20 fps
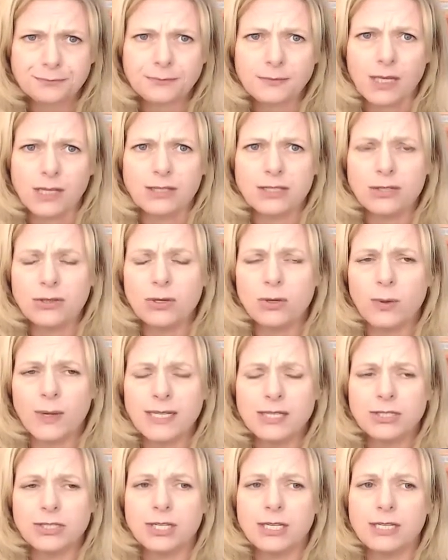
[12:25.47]
So the
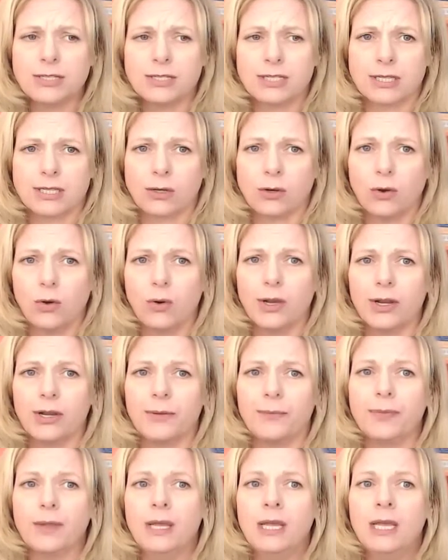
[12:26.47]
question to the
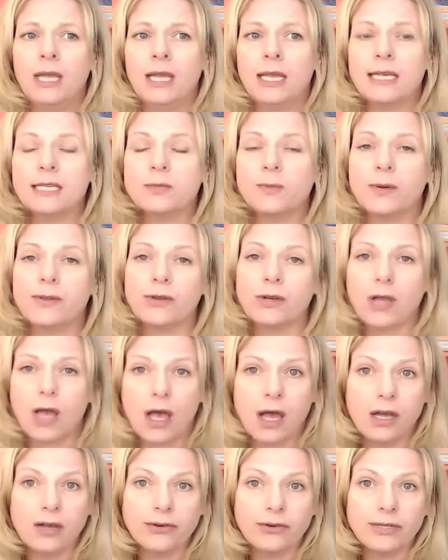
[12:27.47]
court is whether
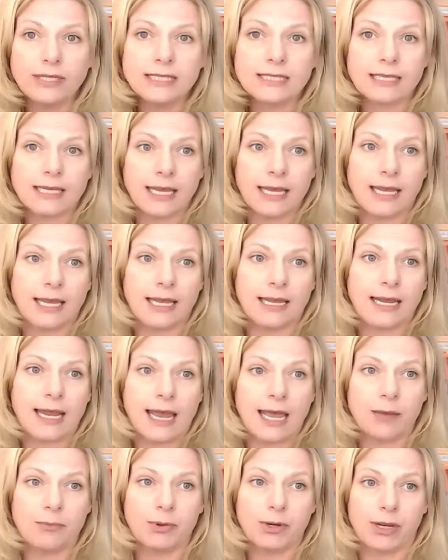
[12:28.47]
Congress can
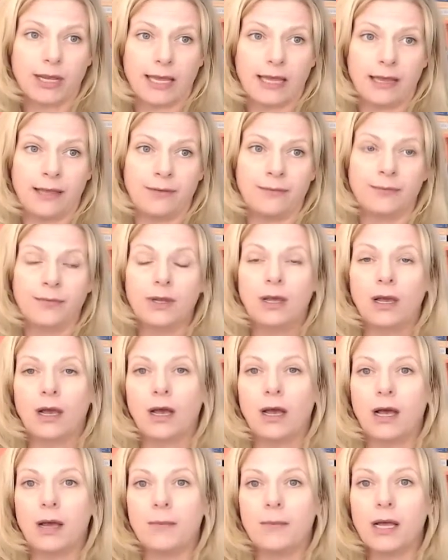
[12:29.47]
abrogate
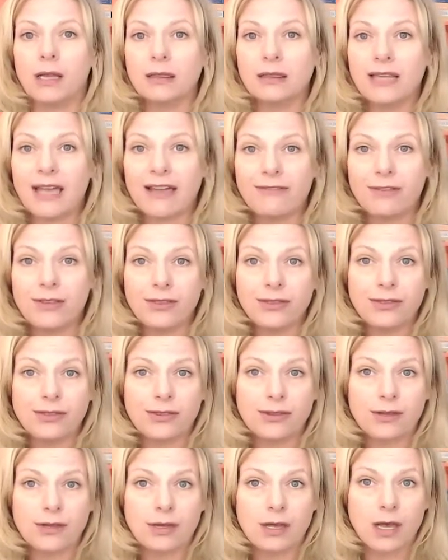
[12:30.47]

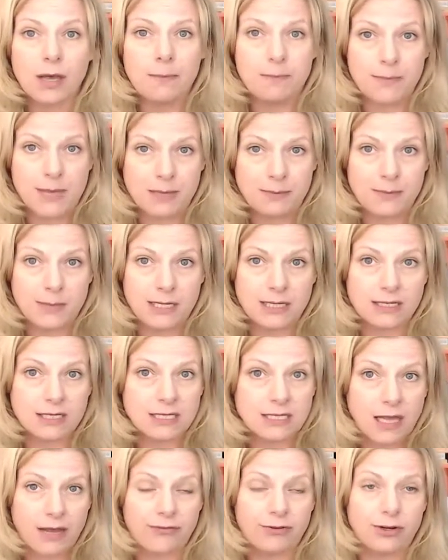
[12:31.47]
11th Amendment
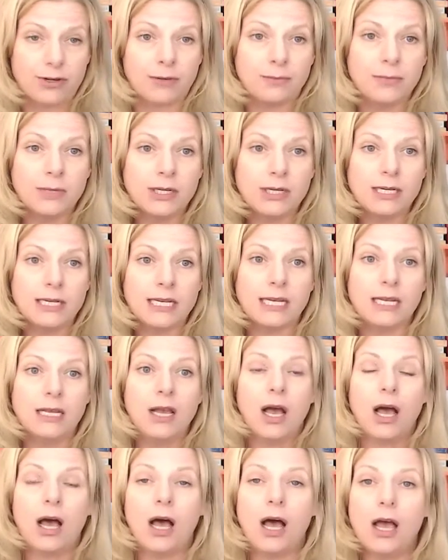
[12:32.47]
sovereign immunity
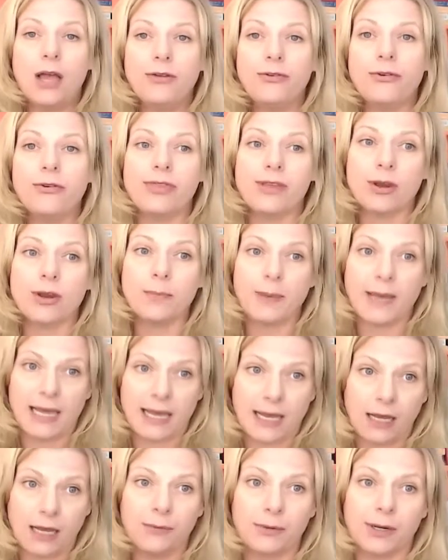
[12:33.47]
under their
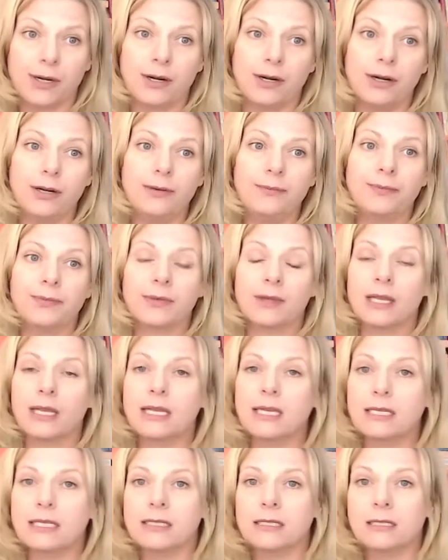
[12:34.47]
power
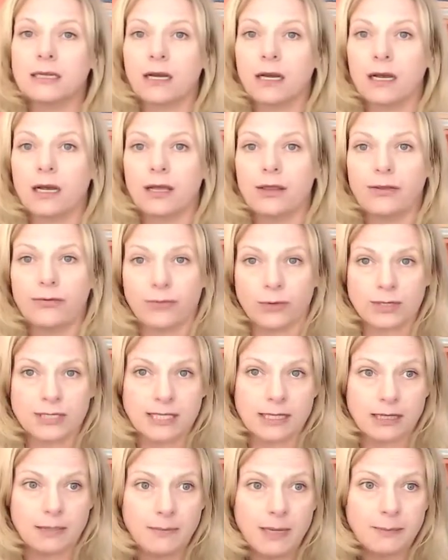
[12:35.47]
in the
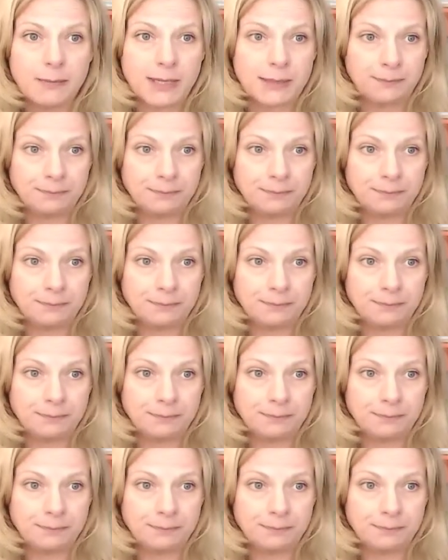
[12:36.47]
14th Amendment.